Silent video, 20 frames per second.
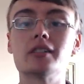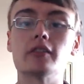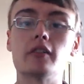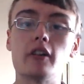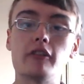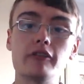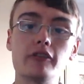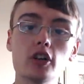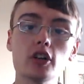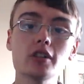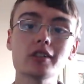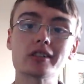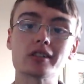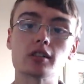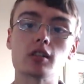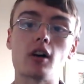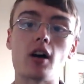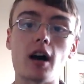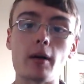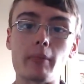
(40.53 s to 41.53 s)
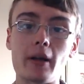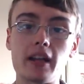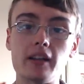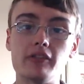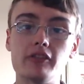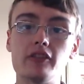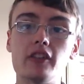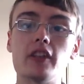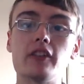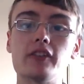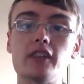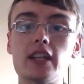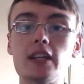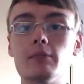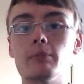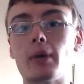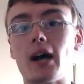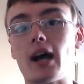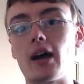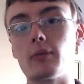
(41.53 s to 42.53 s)
So the first lot, I paid
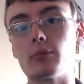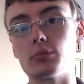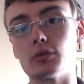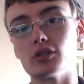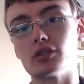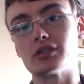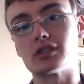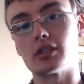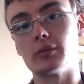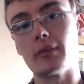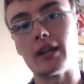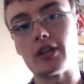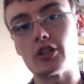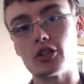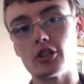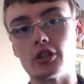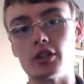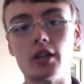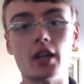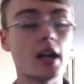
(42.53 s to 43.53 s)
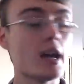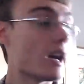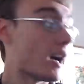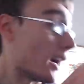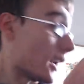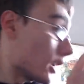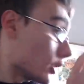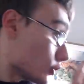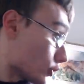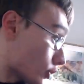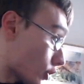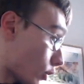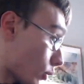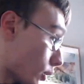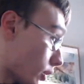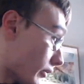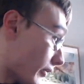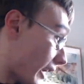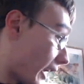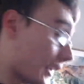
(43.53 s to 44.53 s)
£15 plus commission, and I'll
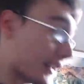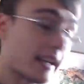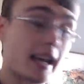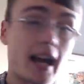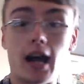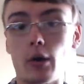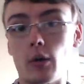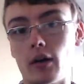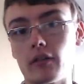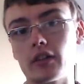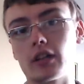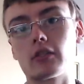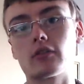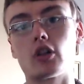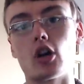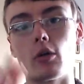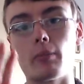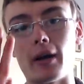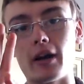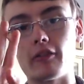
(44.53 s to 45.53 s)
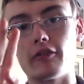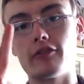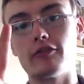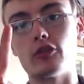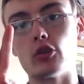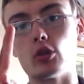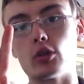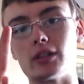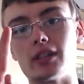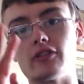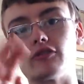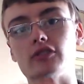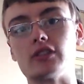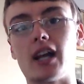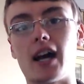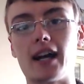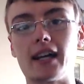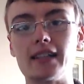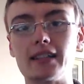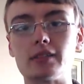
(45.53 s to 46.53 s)
show you that now. I think I've got about four
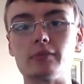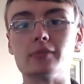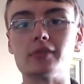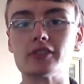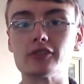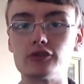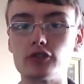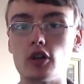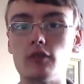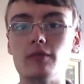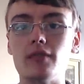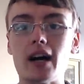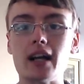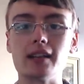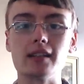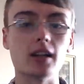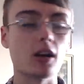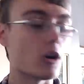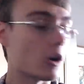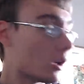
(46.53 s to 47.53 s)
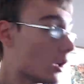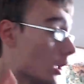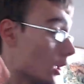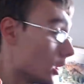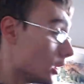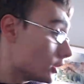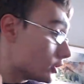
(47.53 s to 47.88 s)
different items from that lot.